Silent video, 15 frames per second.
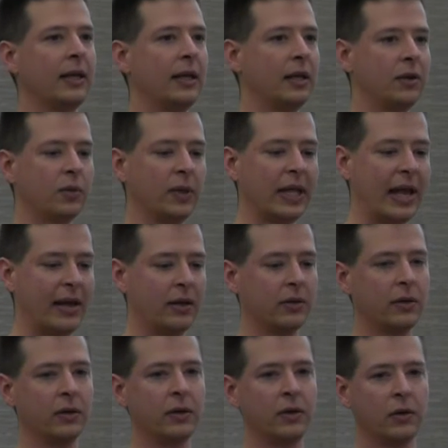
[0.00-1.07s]

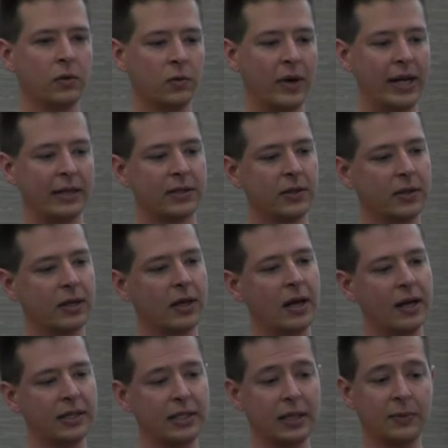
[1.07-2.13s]
equilateral, right? So the
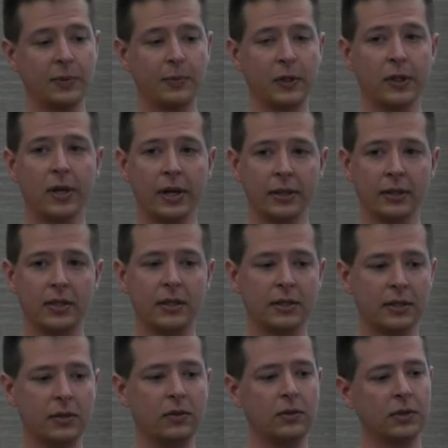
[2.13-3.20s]
concepts belong to the
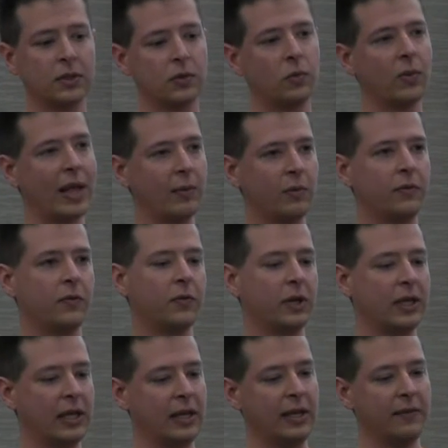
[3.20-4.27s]
students way before
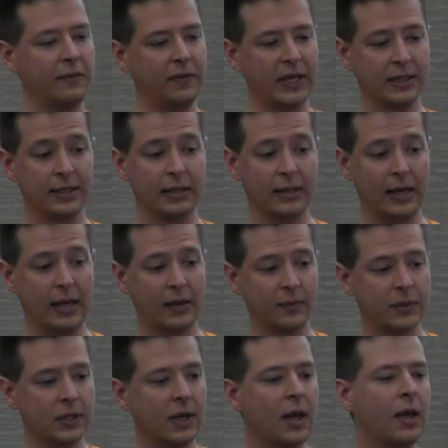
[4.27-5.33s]
they get fancy
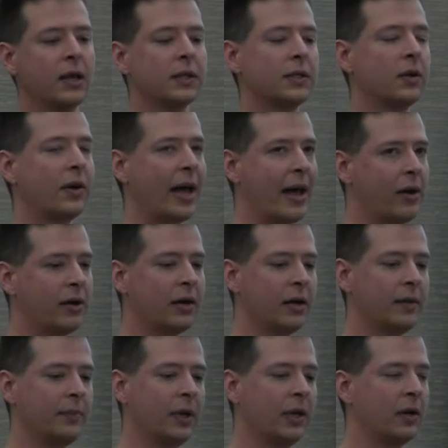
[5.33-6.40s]
names. So how
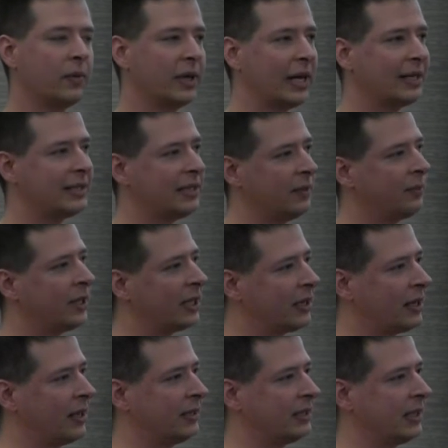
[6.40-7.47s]
come when I see big
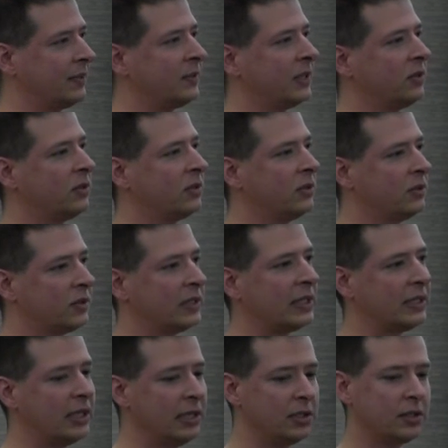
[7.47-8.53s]
concepts introduced to
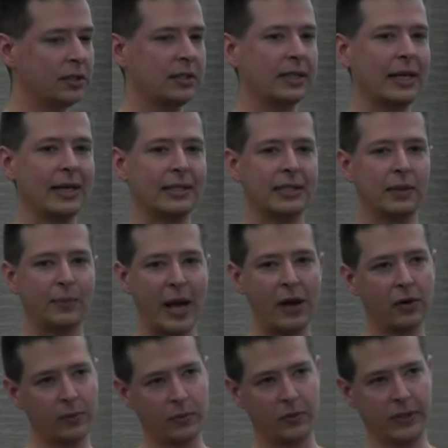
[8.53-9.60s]
teachers, I see
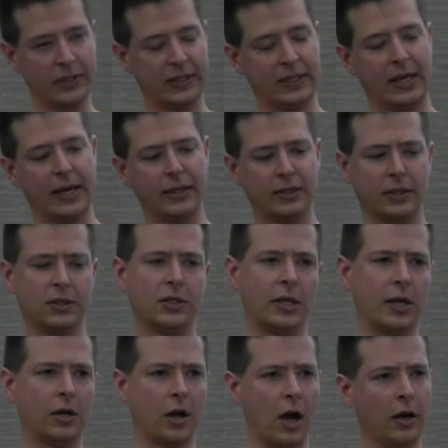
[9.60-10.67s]
PowerPoint slides that
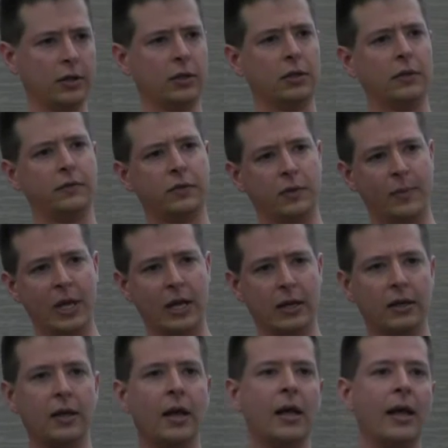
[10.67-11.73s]
say cognitive
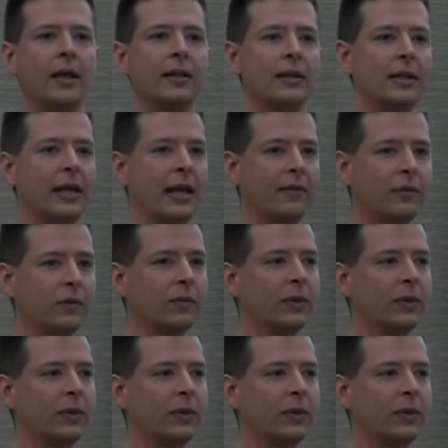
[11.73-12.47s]
demand, and then they have a